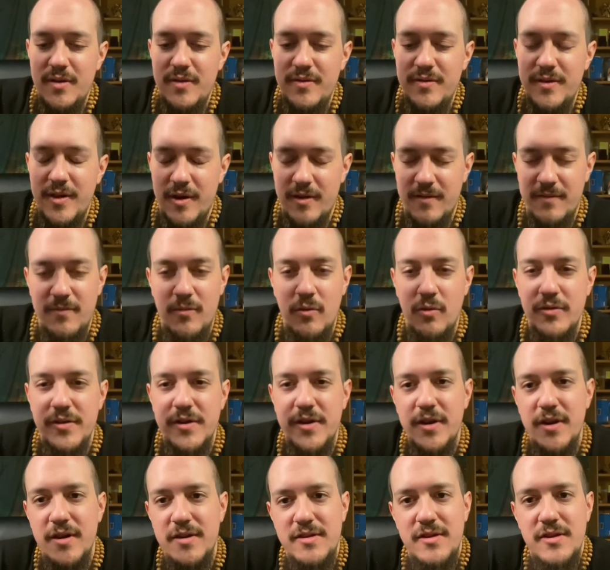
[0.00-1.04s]
that are
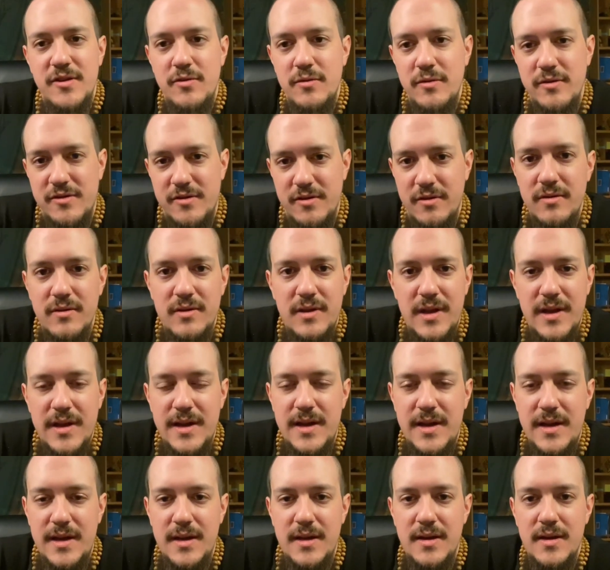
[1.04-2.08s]
forcing us into a certain
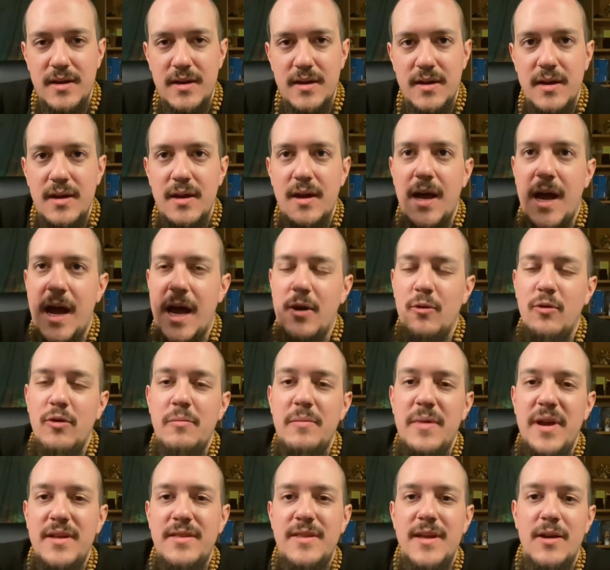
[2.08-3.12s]
lane? How do we
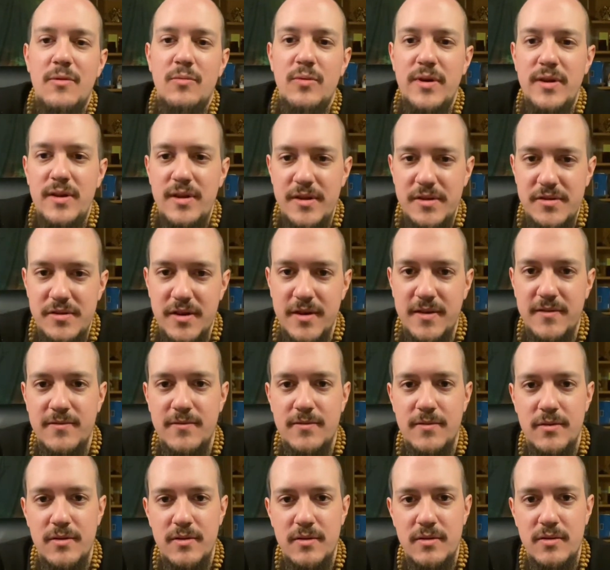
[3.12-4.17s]
make that realistic
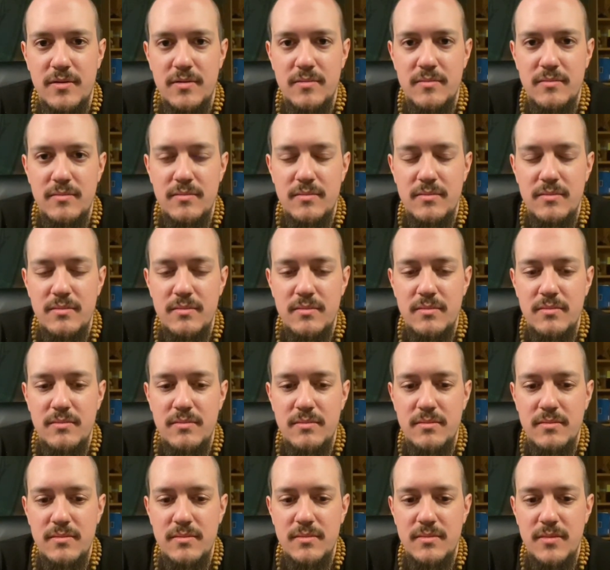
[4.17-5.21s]
for
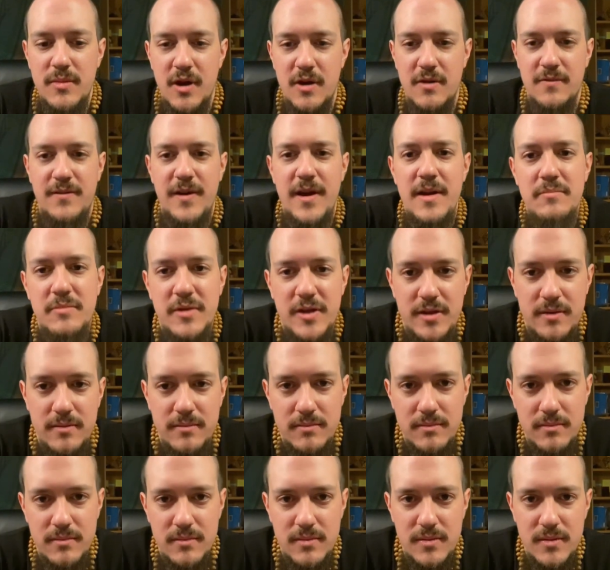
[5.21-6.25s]
our family?
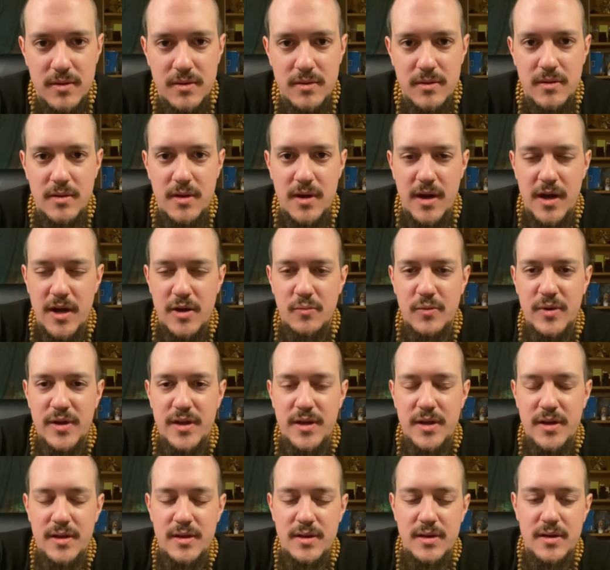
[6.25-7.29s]
How do
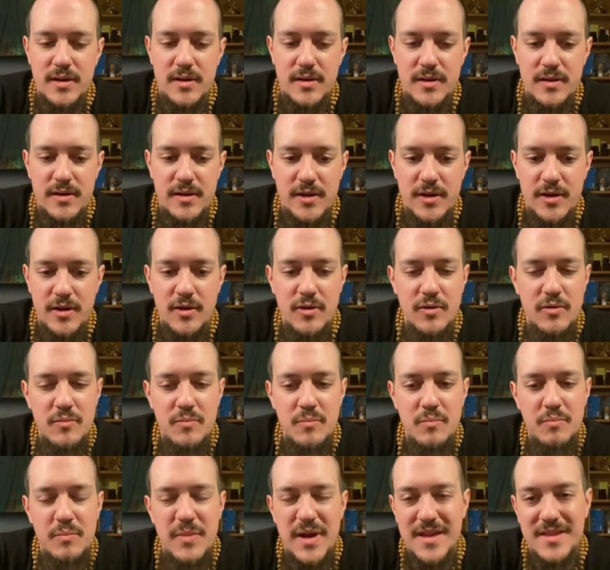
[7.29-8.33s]
we, you know,
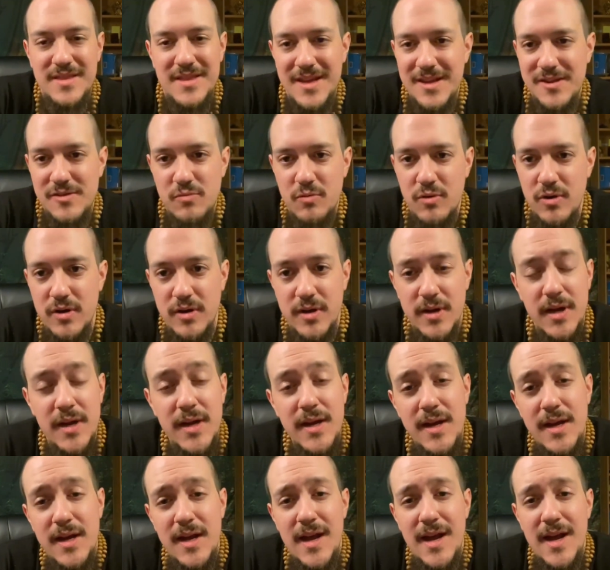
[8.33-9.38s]
make things work?
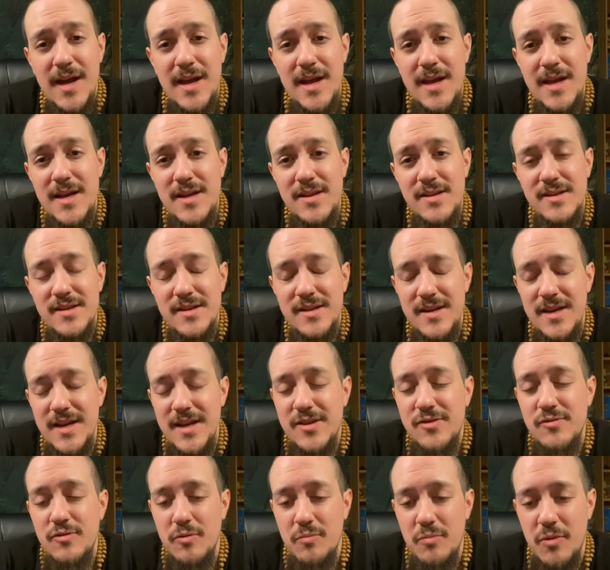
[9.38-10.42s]
And
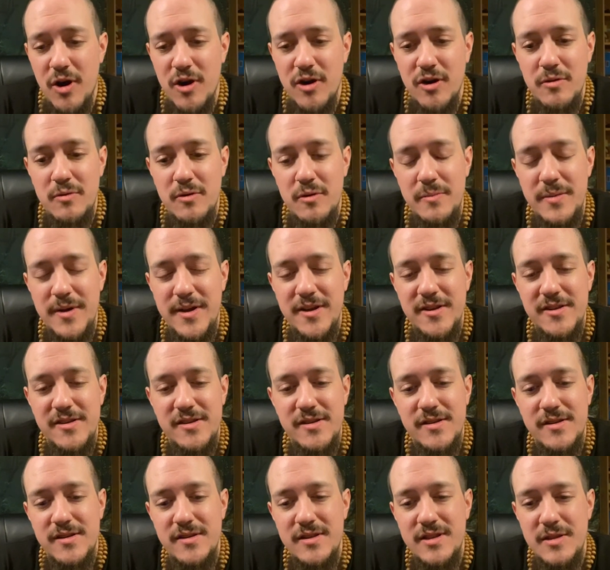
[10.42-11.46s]
it's remarkable
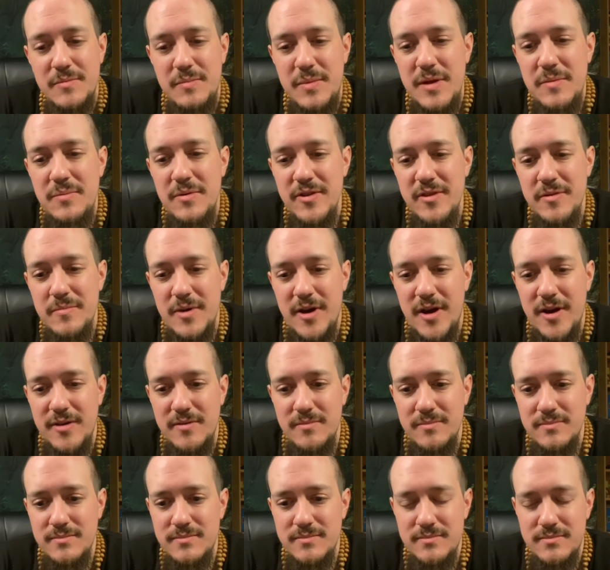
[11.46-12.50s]
because the people on the
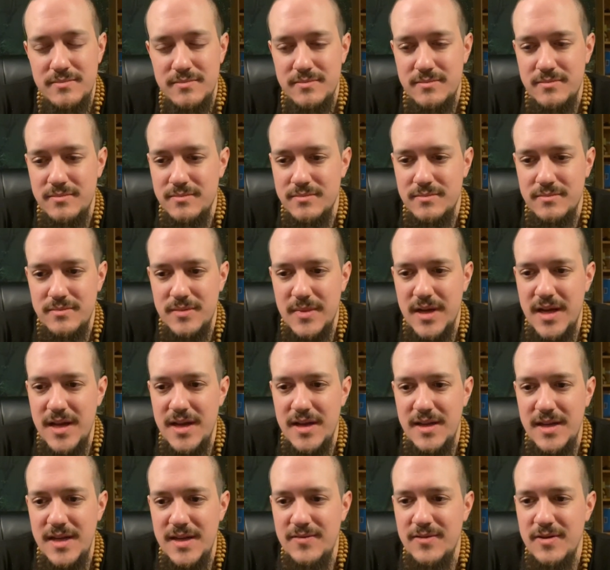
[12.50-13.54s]
bottom
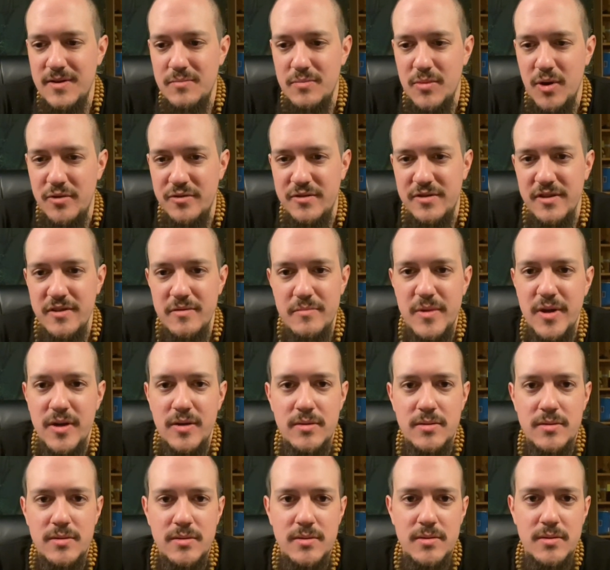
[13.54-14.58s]
and even most of the
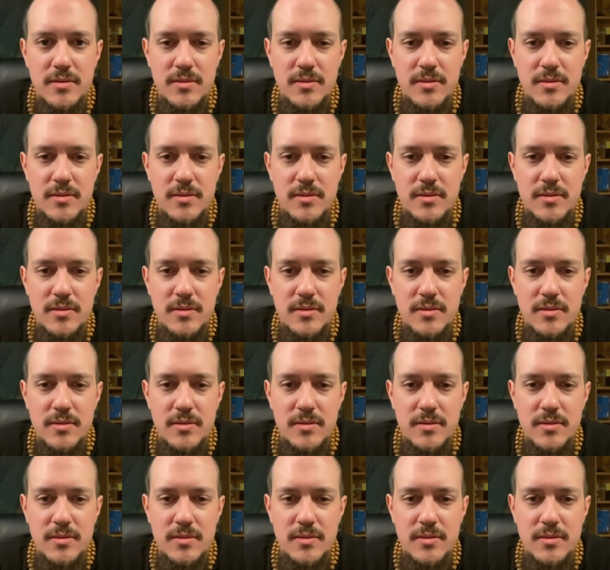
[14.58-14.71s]
middle,